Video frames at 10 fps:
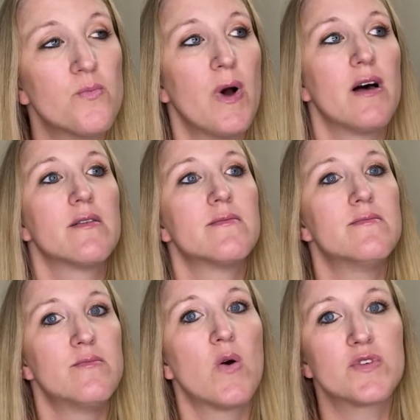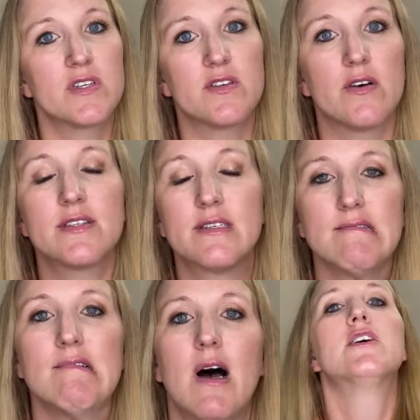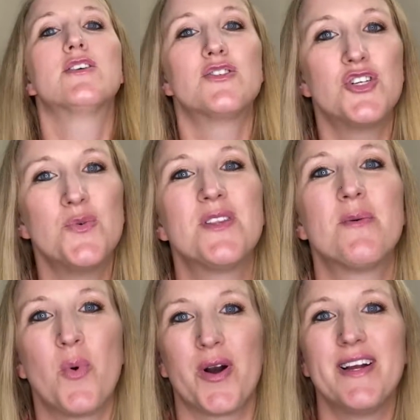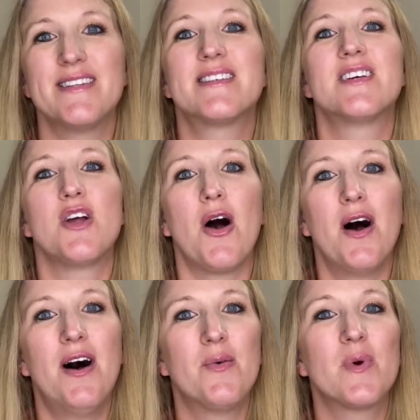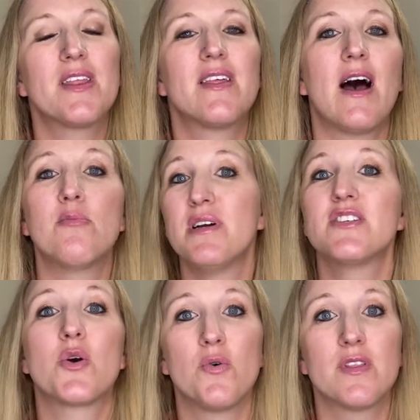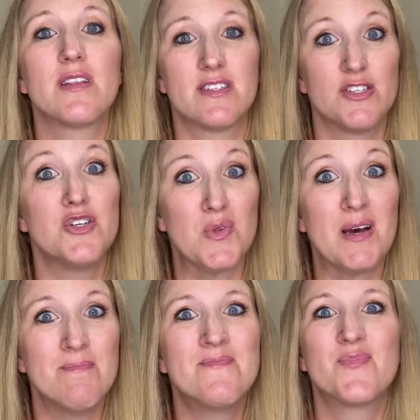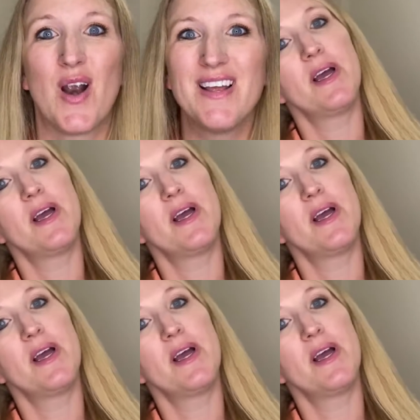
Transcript: well, most adults, do in the mornings without being told to do them, right?